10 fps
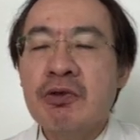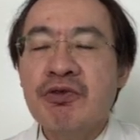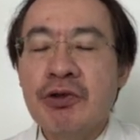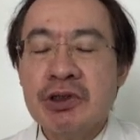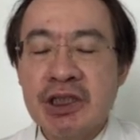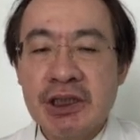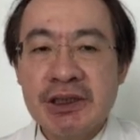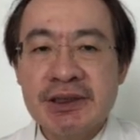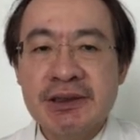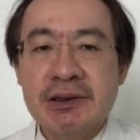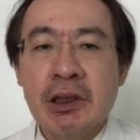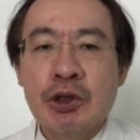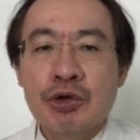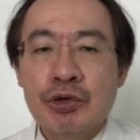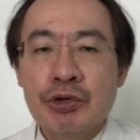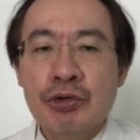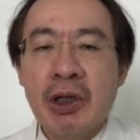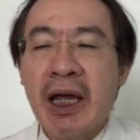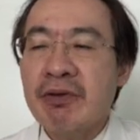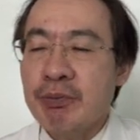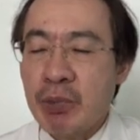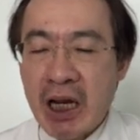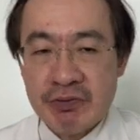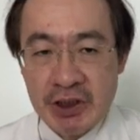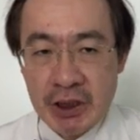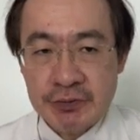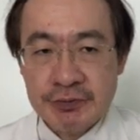40s to have IVF.